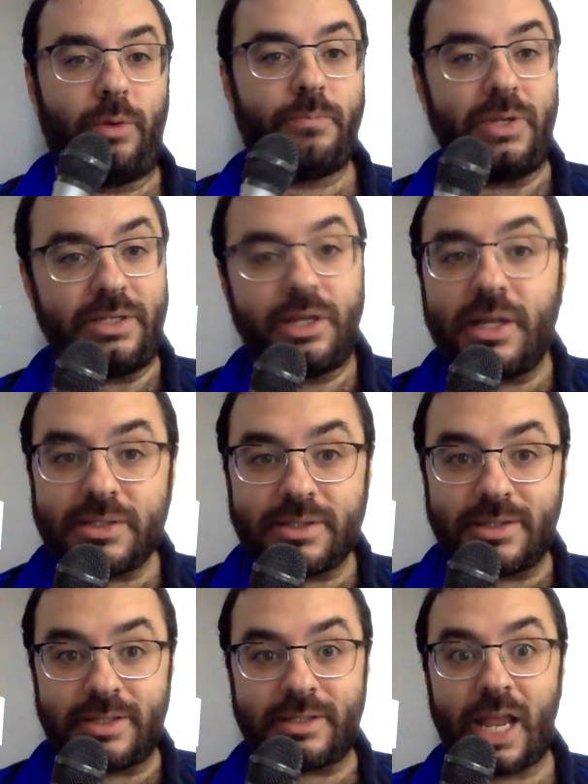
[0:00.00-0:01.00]

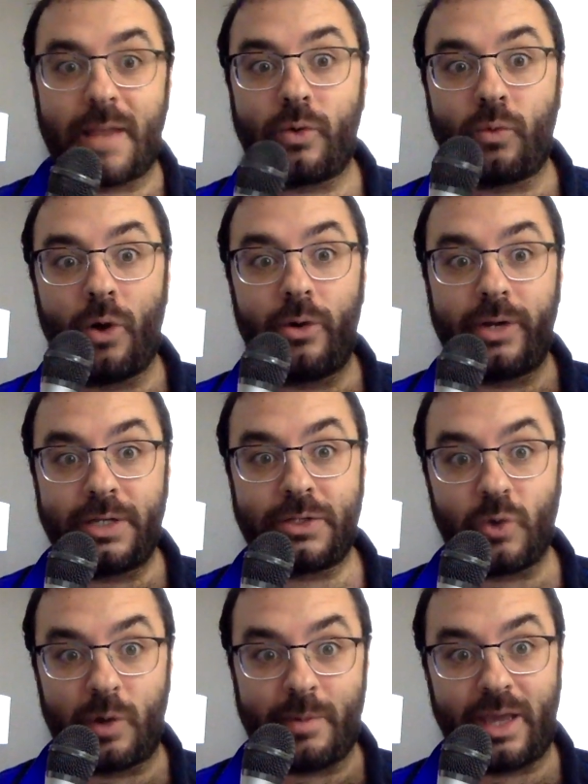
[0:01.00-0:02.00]
possessed the same, quote,
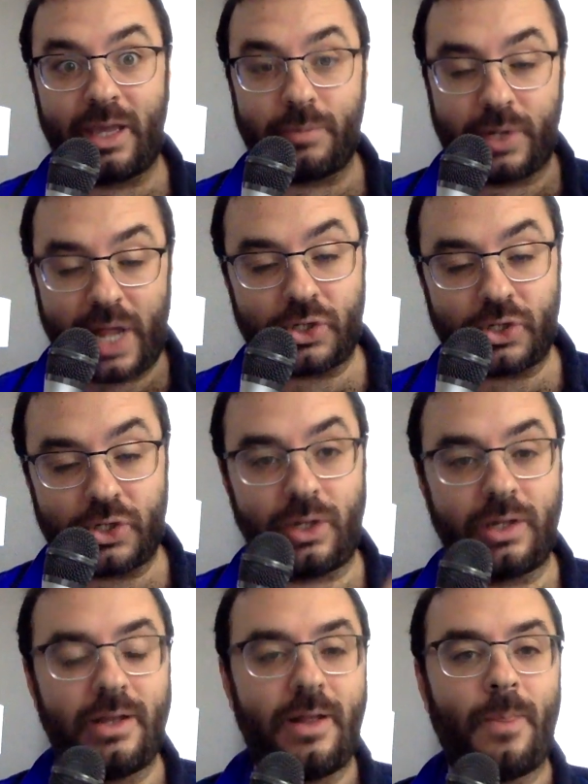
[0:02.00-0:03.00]
history-making
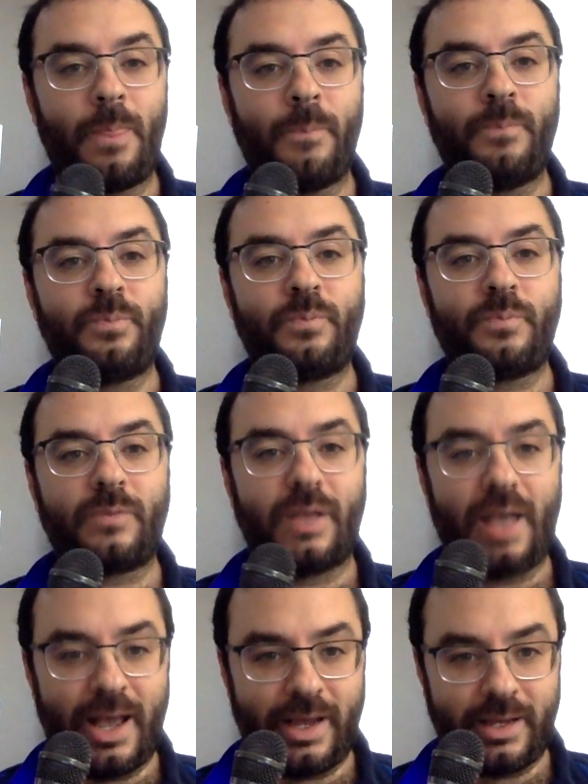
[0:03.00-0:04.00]
potential
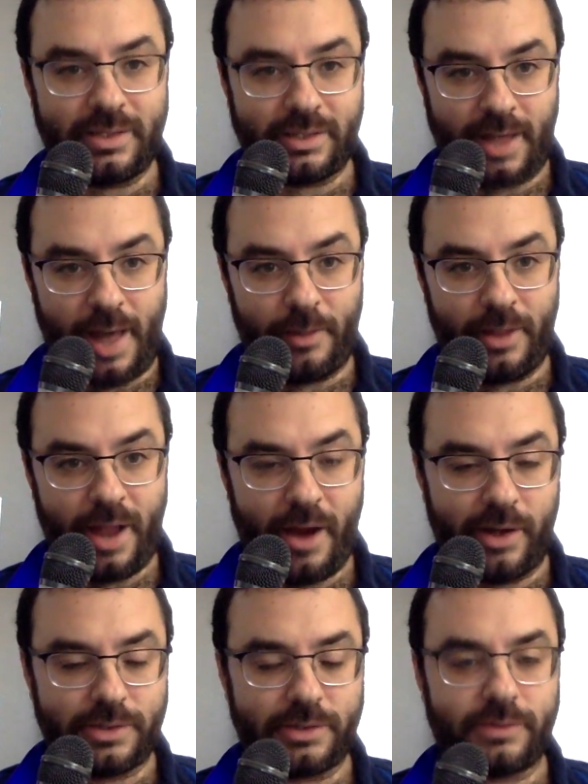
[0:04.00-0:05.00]
as Kamala
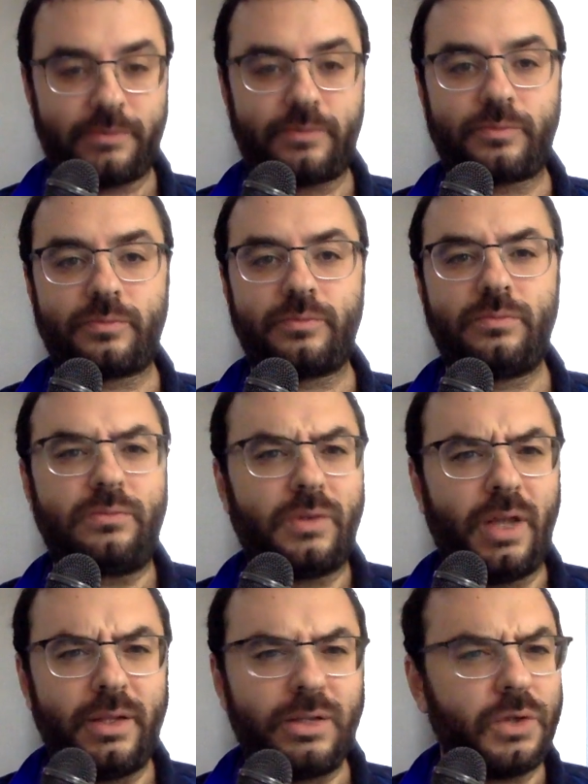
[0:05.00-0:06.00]
Harris.
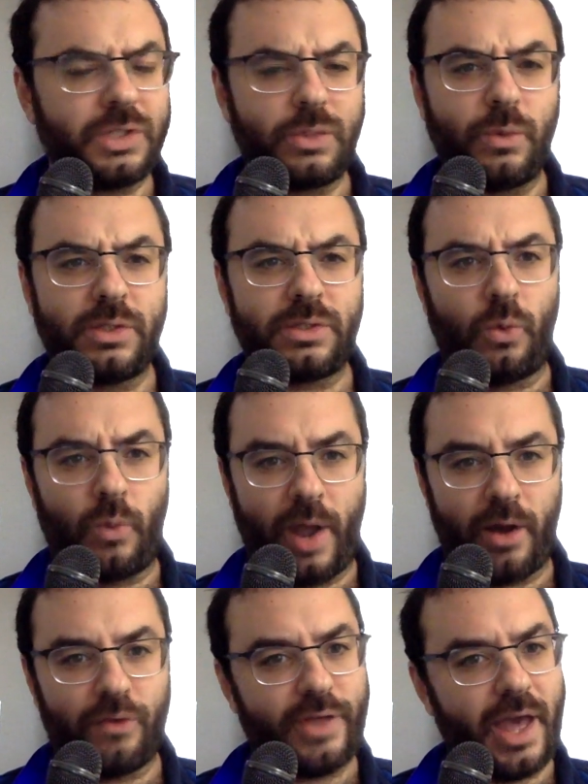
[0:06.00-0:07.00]
And Tulsi was
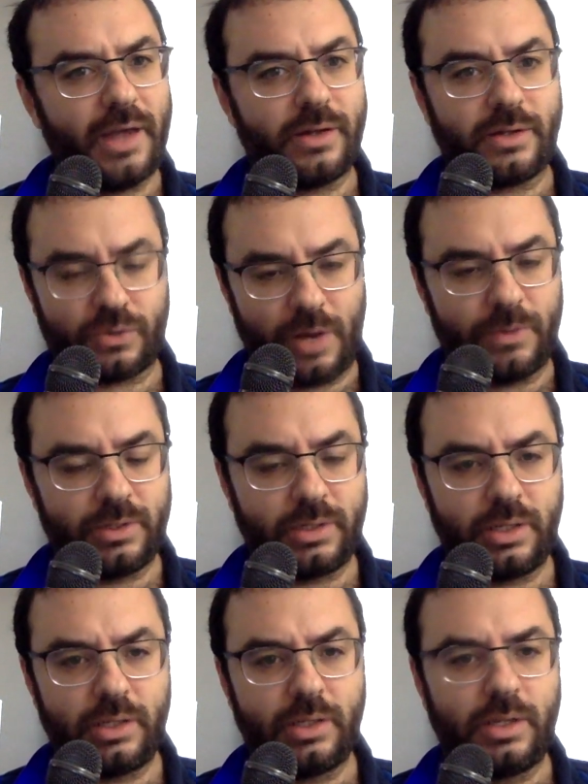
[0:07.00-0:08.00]
aware of that
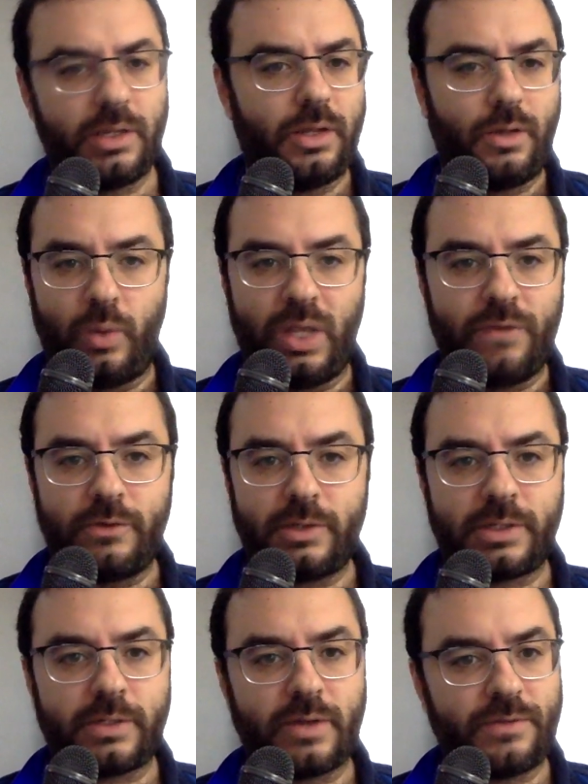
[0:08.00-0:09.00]
discrepancy. We even
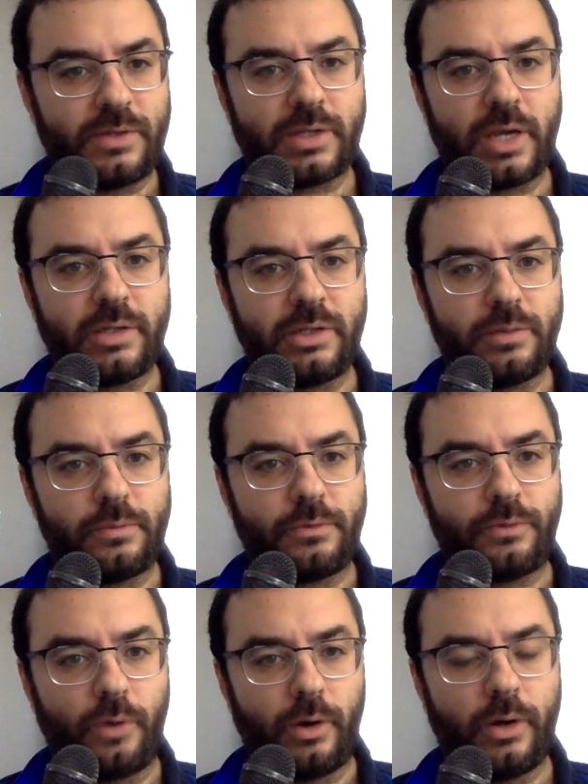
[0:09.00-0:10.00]
have discussed it
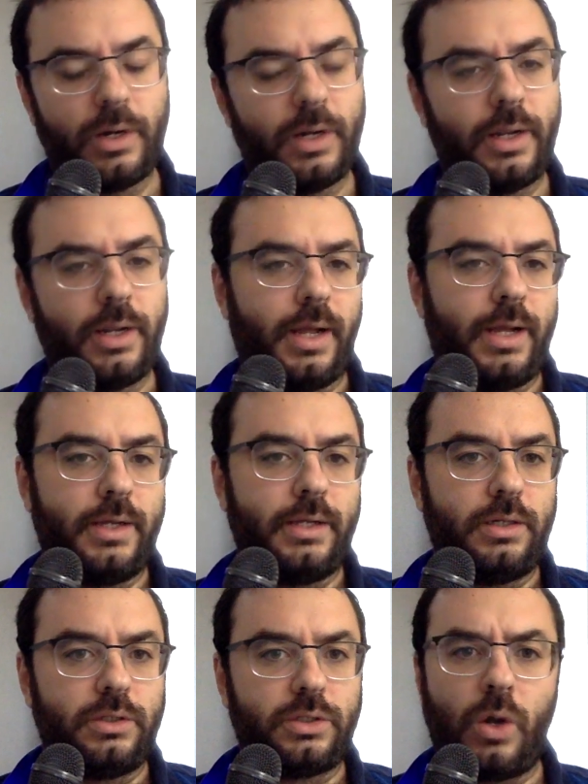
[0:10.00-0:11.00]
before.
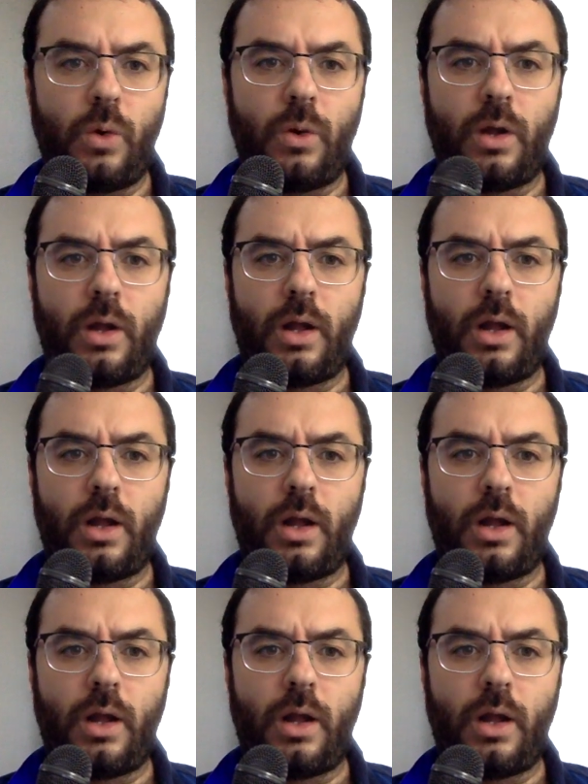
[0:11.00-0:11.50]
So